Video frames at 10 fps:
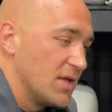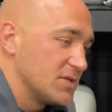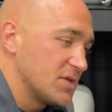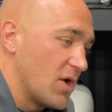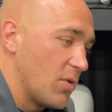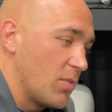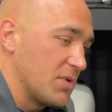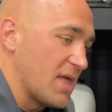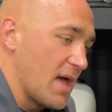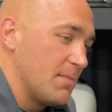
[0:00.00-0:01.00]
So
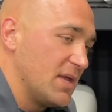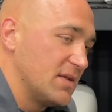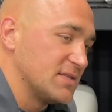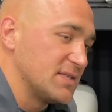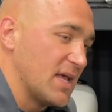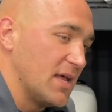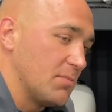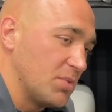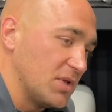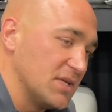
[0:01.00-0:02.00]
with that being
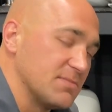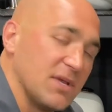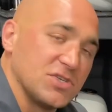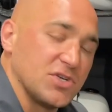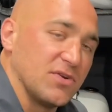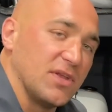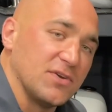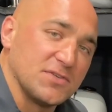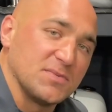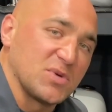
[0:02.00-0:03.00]
said, please make sure that
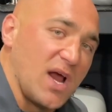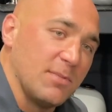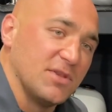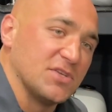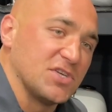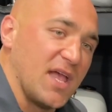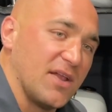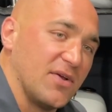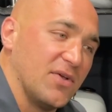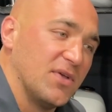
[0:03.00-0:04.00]
you're subscribed to the
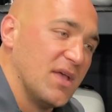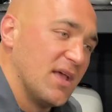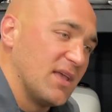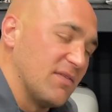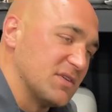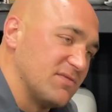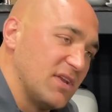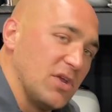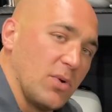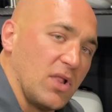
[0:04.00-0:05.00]
channel. Give this
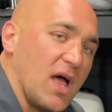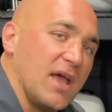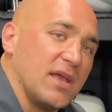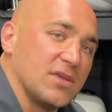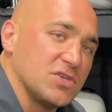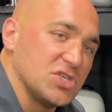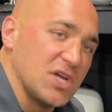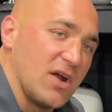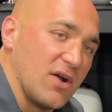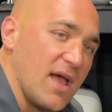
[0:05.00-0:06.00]
video a like,
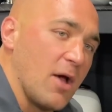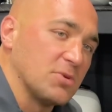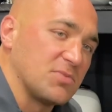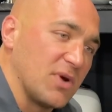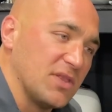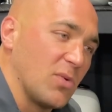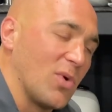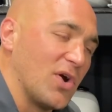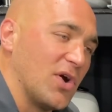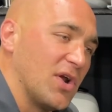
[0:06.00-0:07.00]
share it, help spread the
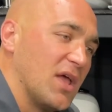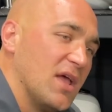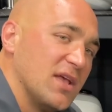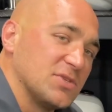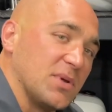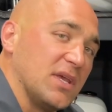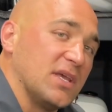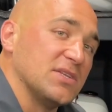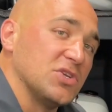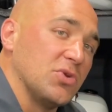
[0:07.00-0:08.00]
word so we can
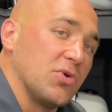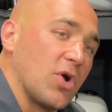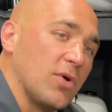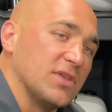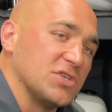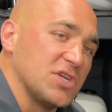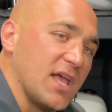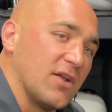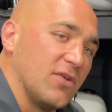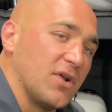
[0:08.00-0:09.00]
continue growing the
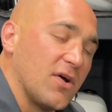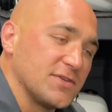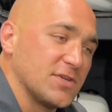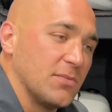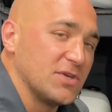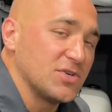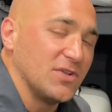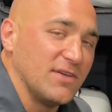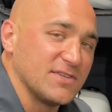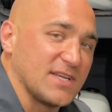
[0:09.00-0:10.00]
channel. And also make sure you
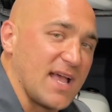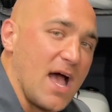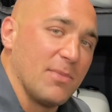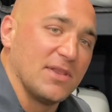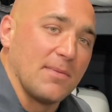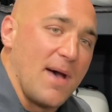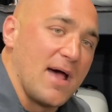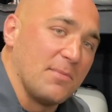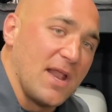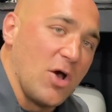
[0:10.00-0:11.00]
leave us a comment at the
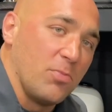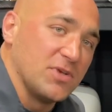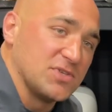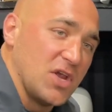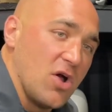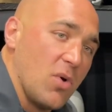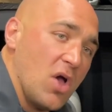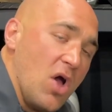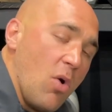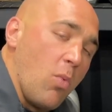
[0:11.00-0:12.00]
bottom to help us know
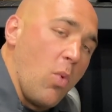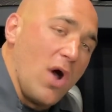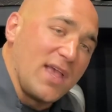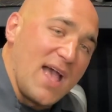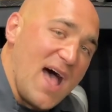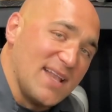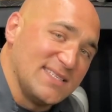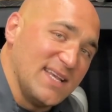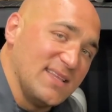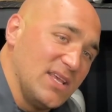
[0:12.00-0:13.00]
what
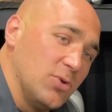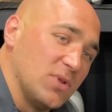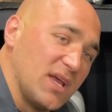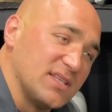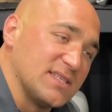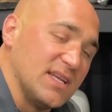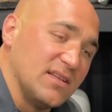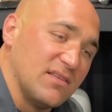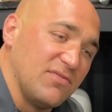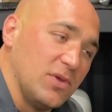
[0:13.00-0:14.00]
content that you would like to see
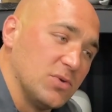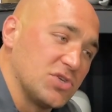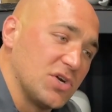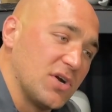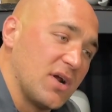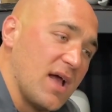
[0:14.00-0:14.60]
in the future.